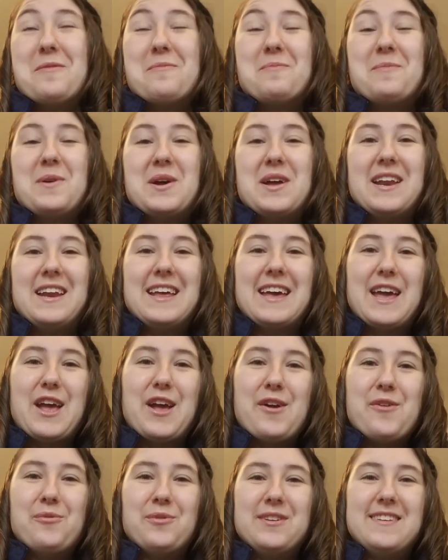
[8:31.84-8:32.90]
But
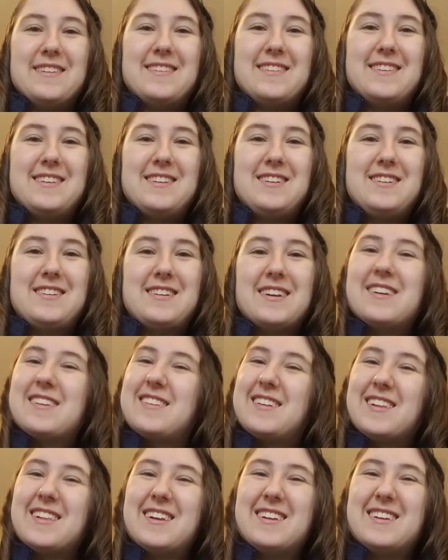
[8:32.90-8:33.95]
it was
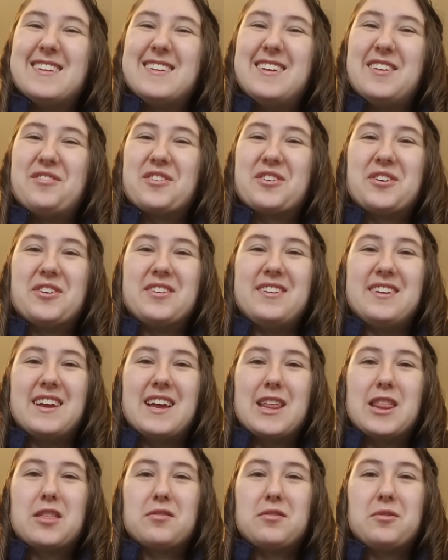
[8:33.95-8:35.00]
just a little difficult to
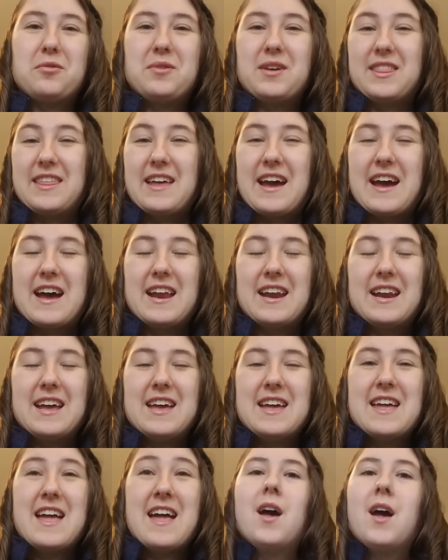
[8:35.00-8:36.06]
get through with that.
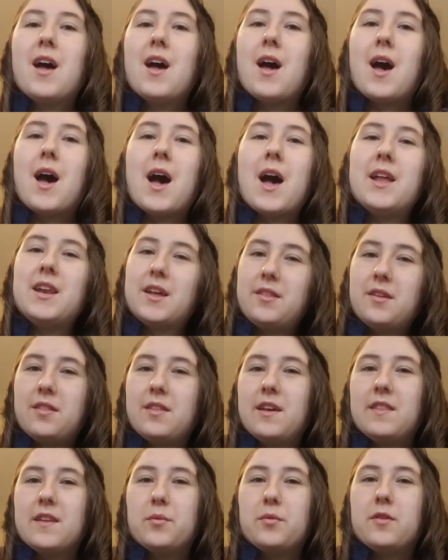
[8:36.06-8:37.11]
Another
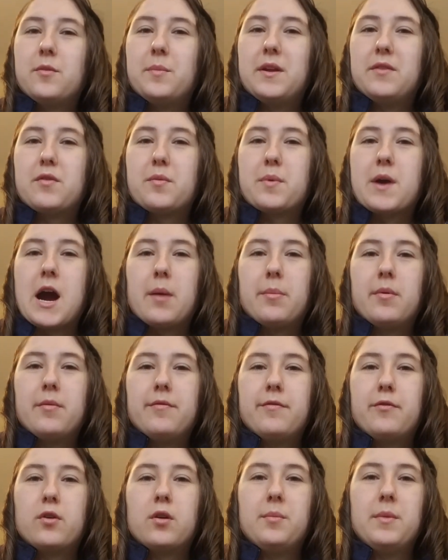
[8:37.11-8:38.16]
thing that was a bit of a
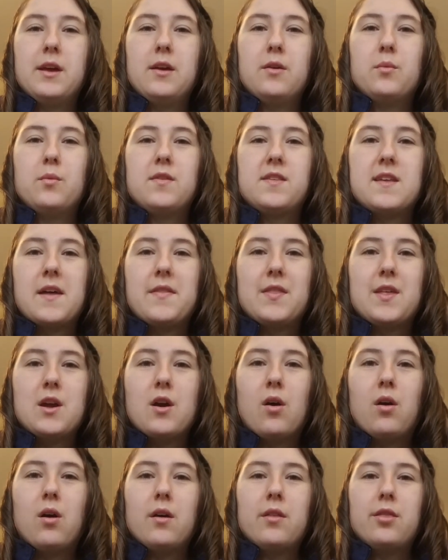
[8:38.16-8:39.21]
problem for me was that the
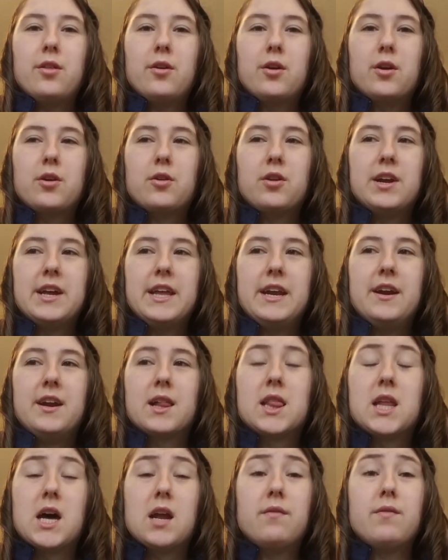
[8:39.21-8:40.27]
author created a
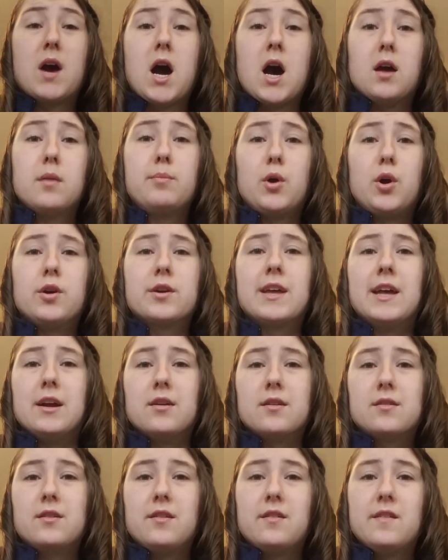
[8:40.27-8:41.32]
lot of oddball
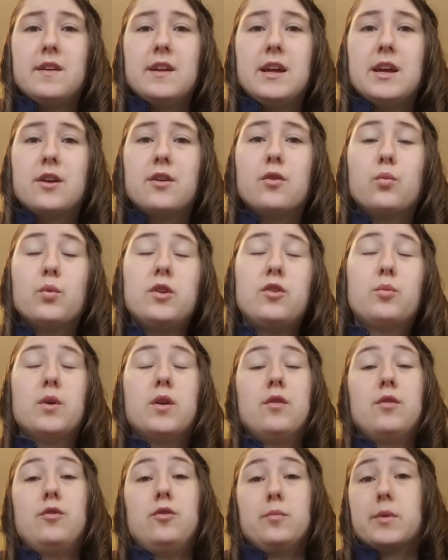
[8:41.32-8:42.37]
characters in here, which
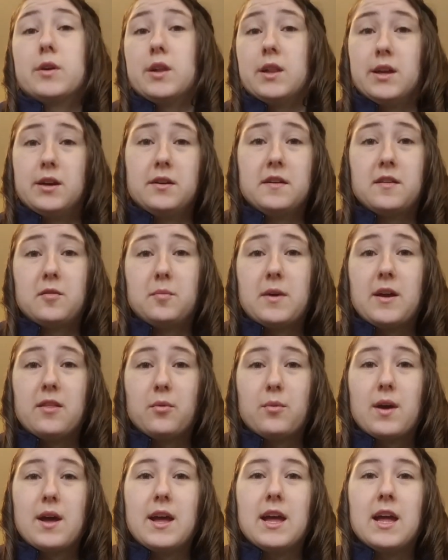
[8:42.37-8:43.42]
was super hilarious, by the
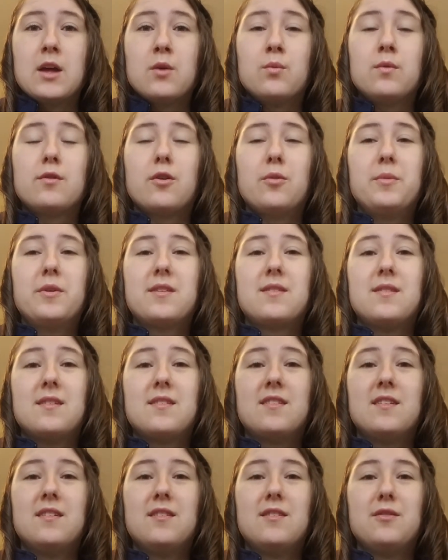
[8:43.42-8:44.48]
way. It was almost
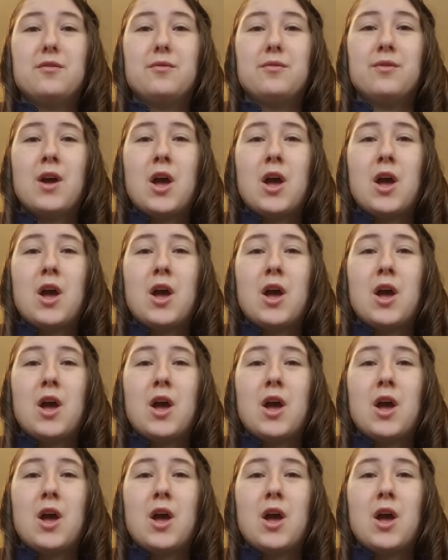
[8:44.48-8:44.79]
this sense of